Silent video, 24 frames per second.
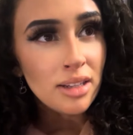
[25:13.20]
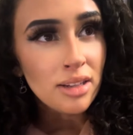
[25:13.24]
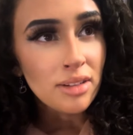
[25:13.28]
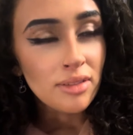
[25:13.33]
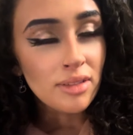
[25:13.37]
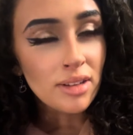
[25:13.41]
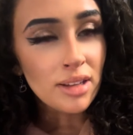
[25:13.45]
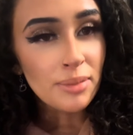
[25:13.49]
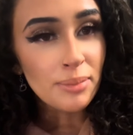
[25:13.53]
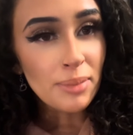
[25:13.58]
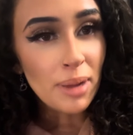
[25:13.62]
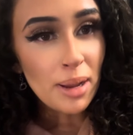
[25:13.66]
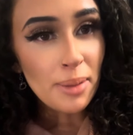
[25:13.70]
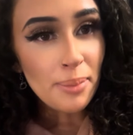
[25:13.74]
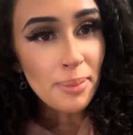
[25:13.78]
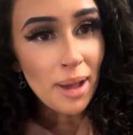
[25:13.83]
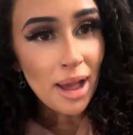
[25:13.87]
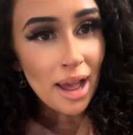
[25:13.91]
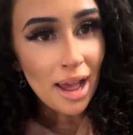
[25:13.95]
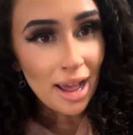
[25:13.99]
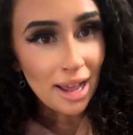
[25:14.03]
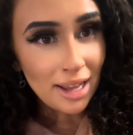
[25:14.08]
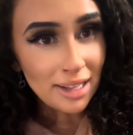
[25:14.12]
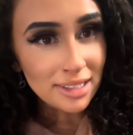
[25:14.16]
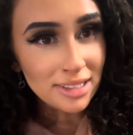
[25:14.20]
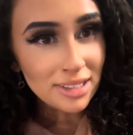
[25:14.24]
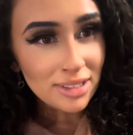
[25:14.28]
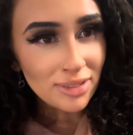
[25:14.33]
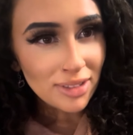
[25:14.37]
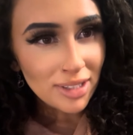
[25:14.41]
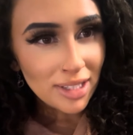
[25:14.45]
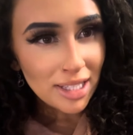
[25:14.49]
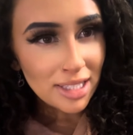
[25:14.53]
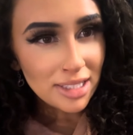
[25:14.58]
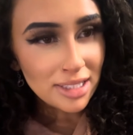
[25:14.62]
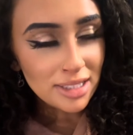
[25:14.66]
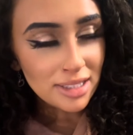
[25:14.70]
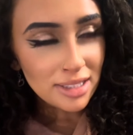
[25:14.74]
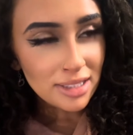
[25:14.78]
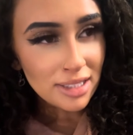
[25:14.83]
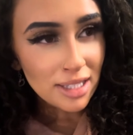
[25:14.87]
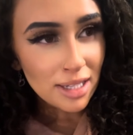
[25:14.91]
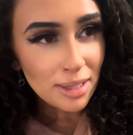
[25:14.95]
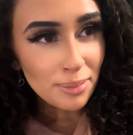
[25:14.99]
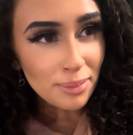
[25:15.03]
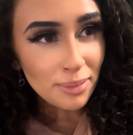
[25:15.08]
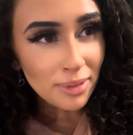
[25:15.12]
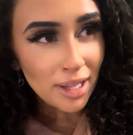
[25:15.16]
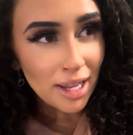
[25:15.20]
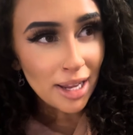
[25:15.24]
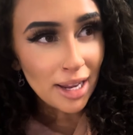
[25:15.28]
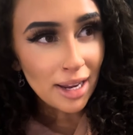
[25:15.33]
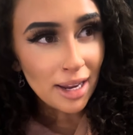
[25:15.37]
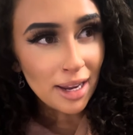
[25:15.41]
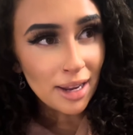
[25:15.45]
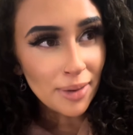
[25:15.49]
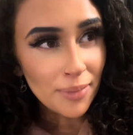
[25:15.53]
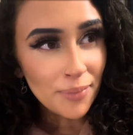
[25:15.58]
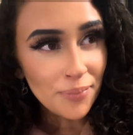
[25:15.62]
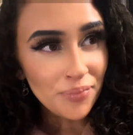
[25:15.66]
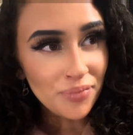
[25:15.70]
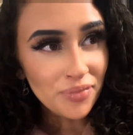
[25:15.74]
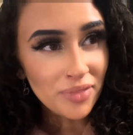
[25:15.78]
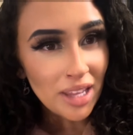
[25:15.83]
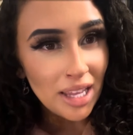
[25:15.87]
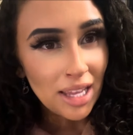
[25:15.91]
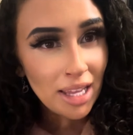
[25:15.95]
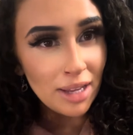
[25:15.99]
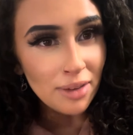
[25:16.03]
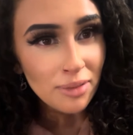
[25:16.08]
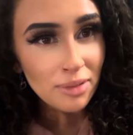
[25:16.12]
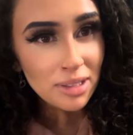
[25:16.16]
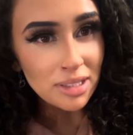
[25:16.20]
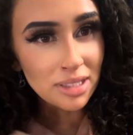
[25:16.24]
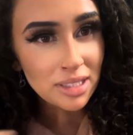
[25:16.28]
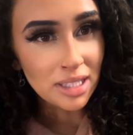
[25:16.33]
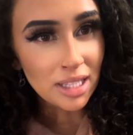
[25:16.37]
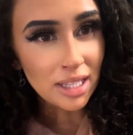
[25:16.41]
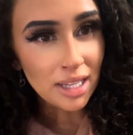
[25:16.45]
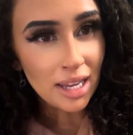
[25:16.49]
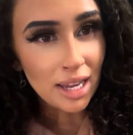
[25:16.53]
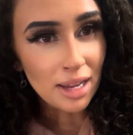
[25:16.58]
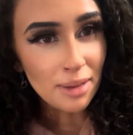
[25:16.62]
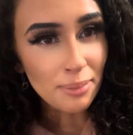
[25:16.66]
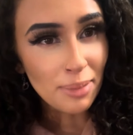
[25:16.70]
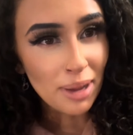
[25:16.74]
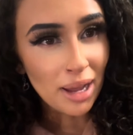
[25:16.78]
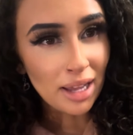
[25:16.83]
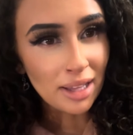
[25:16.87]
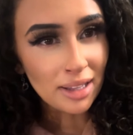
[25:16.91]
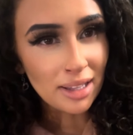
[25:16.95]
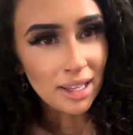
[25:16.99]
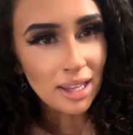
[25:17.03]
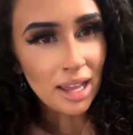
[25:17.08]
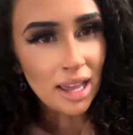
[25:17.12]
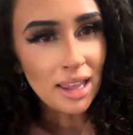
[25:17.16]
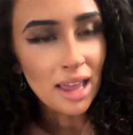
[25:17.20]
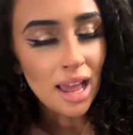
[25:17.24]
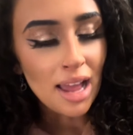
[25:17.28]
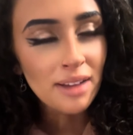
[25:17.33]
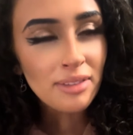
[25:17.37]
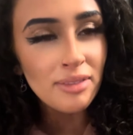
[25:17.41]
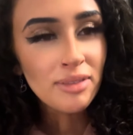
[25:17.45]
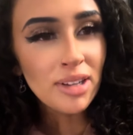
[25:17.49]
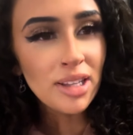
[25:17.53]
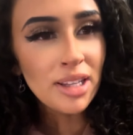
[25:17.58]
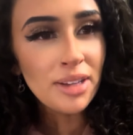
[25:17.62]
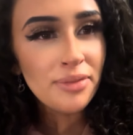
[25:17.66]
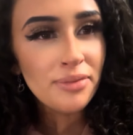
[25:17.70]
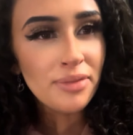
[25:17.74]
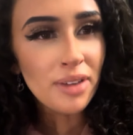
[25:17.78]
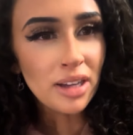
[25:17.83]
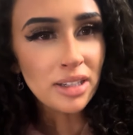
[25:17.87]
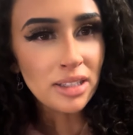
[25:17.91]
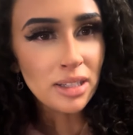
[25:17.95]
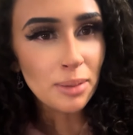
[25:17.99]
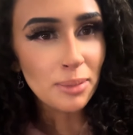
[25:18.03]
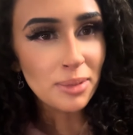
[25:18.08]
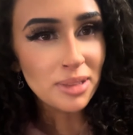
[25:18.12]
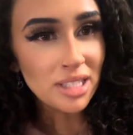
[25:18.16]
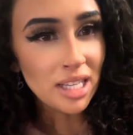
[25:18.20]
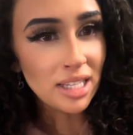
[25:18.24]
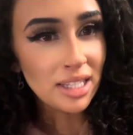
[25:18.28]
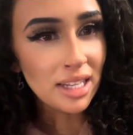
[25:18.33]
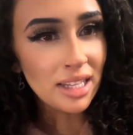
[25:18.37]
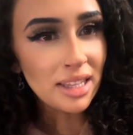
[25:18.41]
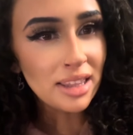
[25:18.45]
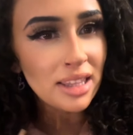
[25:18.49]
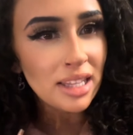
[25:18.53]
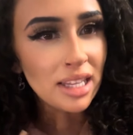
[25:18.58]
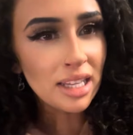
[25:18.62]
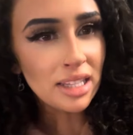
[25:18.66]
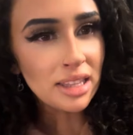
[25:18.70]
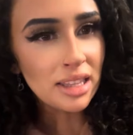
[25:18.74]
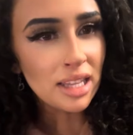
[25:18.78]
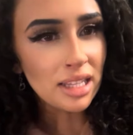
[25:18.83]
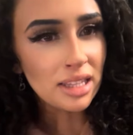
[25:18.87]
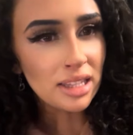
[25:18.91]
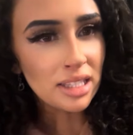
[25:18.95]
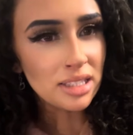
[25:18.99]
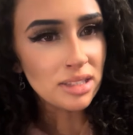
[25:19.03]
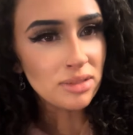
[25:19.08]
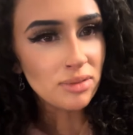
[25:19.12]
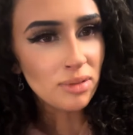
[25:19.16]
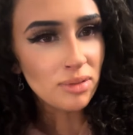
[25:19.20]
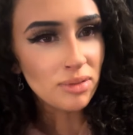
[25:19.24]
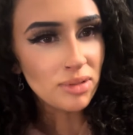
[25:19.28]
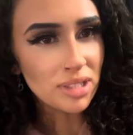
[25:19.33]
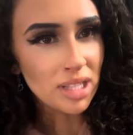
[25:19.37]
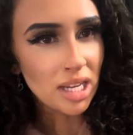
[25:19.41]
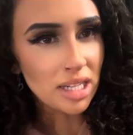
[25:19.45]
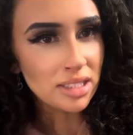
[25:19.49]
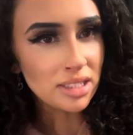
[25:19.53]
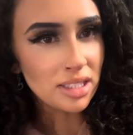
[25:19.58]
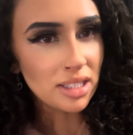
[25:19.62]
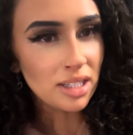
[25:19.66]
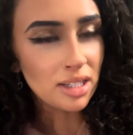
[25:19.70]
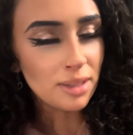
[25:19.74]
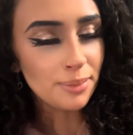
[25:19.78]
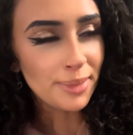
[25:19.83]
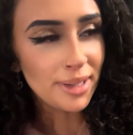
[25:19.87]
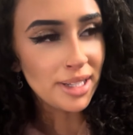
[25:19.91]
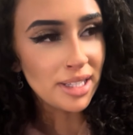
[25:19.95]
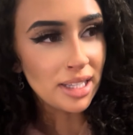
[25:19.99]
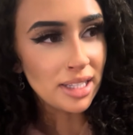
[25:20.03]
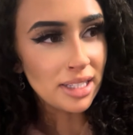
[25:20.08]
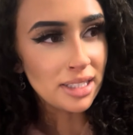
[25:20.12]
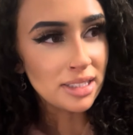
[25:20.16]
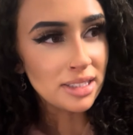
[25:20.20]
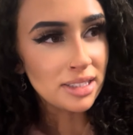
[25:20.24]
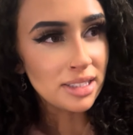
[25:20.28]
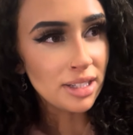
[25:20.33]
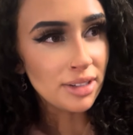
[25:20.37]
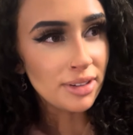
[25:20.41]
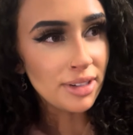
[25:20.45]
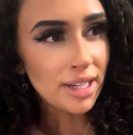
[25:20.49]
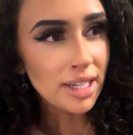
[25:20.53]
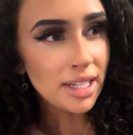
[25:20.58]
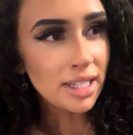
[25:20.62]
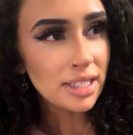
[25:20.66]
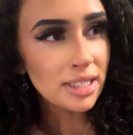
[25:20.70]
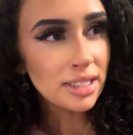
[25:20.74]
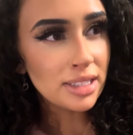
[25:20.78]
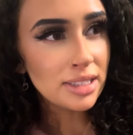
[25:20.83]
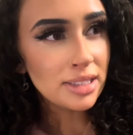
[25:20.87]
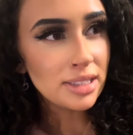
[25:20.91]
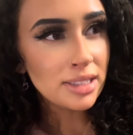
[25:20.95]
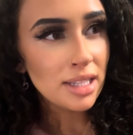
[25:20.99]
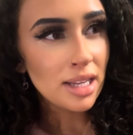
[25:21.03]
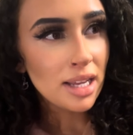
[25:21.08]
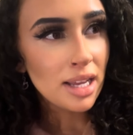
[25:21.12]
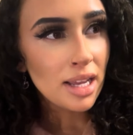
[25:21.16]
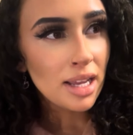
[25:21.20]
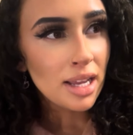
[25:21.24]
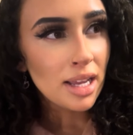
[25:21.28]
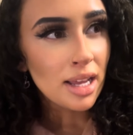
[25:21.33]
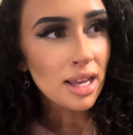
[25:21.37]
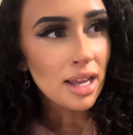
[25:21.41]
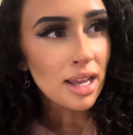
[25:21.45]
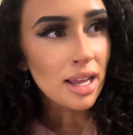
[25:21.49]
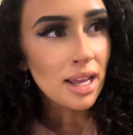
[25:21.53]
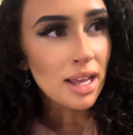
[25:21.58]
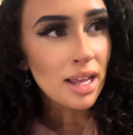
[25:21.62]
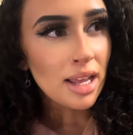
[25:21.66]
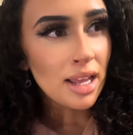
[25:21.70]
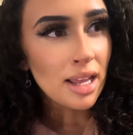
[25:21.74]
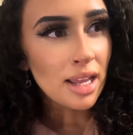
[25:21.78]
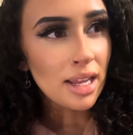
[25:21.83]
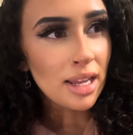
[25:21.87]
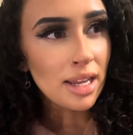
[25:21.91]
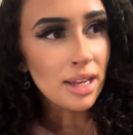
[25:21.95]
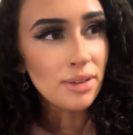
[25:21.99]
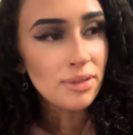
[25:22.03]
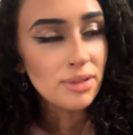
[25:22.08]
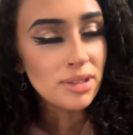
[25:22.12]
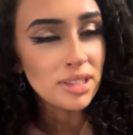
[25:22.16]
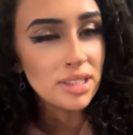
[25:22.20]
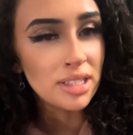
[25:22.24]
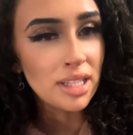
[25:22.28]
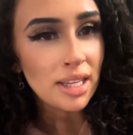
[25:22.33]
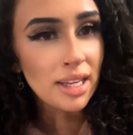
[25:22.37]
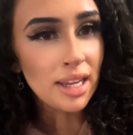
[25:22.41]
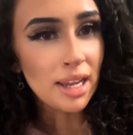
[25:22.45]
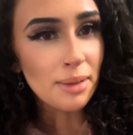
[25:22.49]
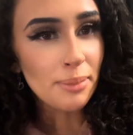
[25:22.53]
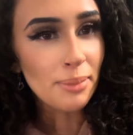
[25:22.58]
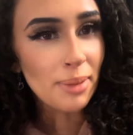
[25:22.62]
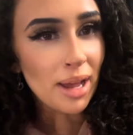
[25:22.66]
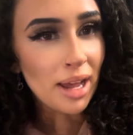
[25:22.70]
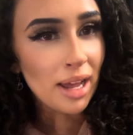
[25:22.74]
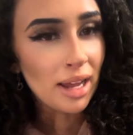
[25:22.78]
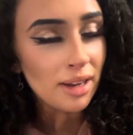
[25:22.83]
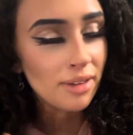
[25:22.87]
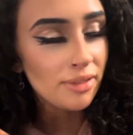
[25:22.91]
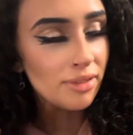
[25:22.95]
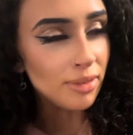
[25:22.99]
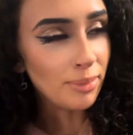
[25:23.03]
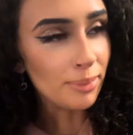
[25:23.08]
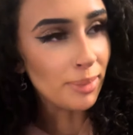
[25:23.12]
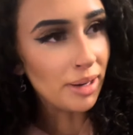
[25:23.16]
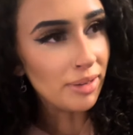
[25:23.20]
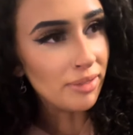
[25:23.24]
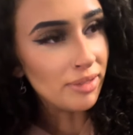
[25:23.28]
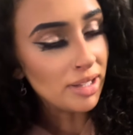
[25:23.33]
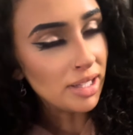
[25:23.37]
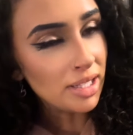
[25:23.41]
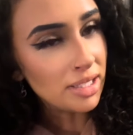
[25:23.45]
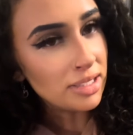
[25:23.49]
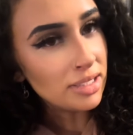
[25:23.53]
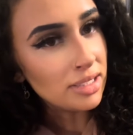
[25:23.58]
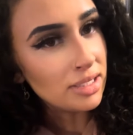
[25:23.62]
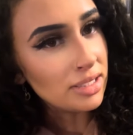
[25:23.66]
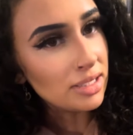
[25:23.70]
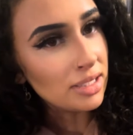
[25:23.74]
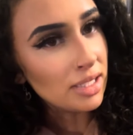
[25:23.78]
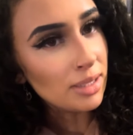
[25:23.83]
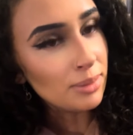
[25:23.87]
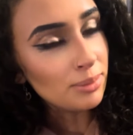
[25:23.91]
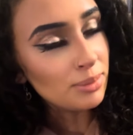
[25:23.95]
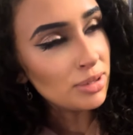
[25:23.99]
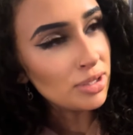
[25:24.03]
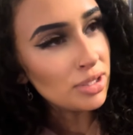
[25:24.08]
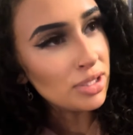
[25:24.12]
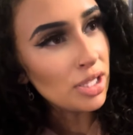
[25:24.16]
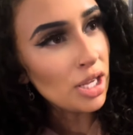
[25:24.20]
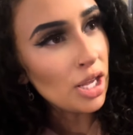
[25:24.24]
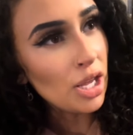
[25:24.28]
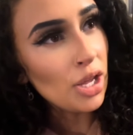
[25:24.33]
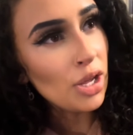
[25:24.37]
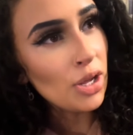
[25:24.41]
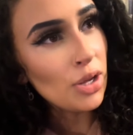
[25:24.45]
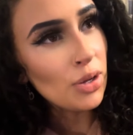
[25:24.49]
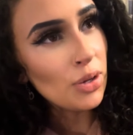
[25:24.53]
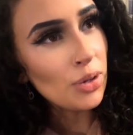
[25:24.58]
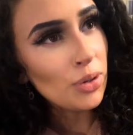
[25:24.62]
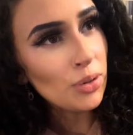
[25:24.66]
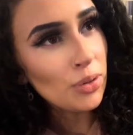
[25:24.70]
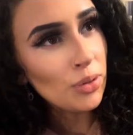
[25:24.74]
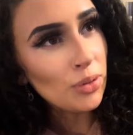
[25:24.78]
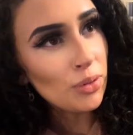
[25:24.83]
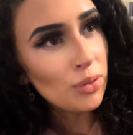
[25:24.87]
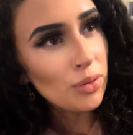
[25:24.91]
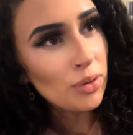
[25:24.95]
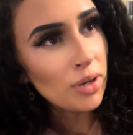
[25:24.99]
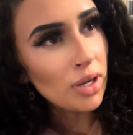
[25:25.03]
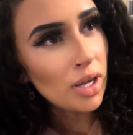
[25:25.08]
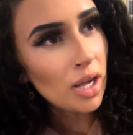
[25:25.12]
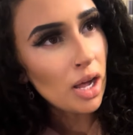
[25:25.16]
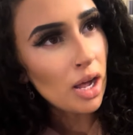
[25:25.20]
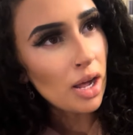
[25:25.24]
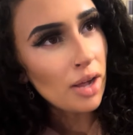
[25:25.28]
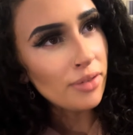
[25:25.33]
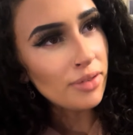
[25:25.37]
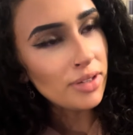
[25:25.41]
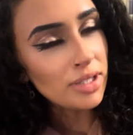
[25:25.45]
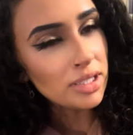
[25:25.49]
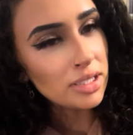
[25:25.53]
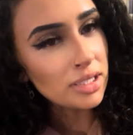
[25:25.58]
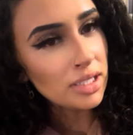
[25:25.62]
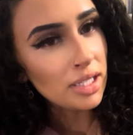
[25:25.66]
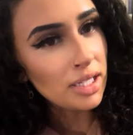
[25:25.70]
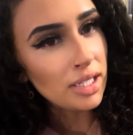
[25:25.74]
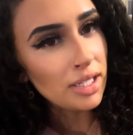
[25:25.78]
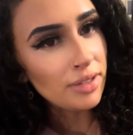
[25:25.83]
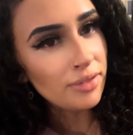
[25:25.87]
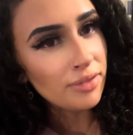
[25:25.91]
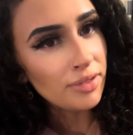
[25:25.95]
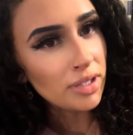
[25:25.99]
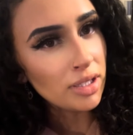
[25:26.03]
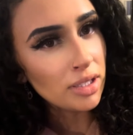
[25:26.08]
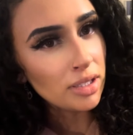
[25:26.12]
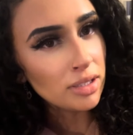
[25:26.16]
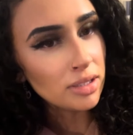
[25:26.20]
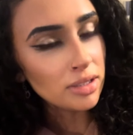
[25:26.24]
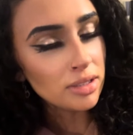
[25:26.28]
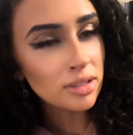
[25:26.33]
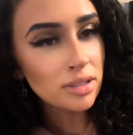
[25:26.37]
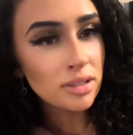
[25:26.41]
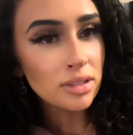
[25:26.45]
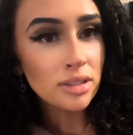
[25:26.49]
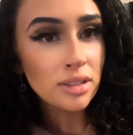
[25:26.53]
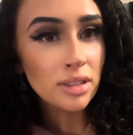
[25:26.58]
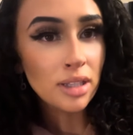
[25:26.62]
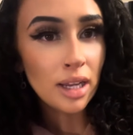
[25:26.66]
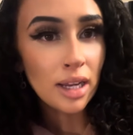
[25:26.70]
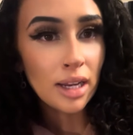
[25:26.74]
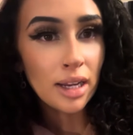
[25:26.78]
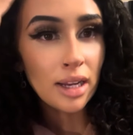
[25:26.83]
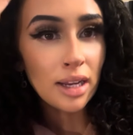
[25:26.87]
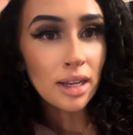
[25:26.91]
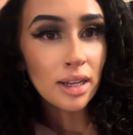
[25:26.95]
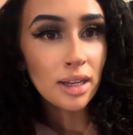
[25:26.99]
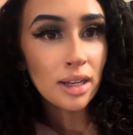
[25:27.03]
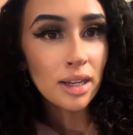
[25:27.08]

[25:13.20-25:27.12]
in my past relationship, like he was the get back. Like and I really fucked up because I didn't think like this one was actually gonna be like serious. He was the get back for my relationship. So obviously he feels like